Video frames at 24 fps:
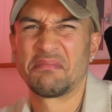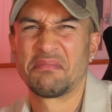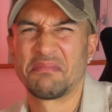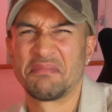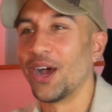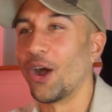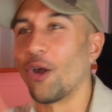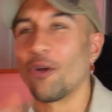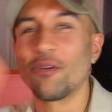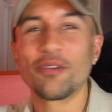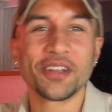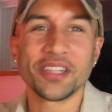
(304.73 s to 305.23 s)

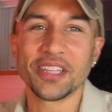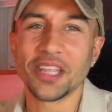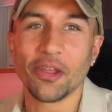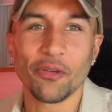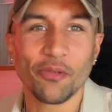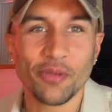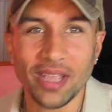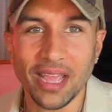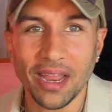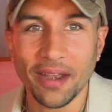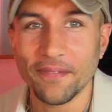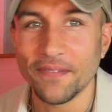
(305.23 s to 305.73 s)
Already there, we
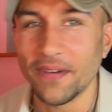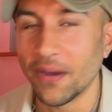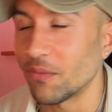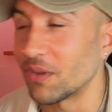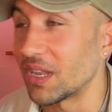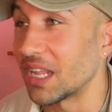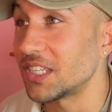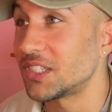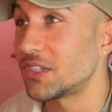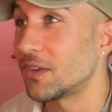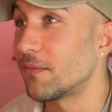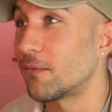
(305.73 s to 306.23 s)
got a
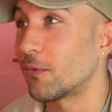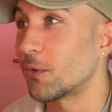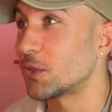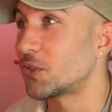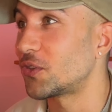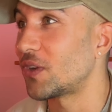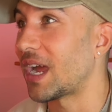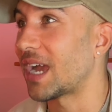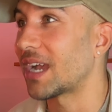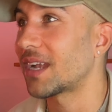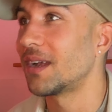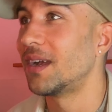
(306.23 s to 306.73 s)
foundation for a track.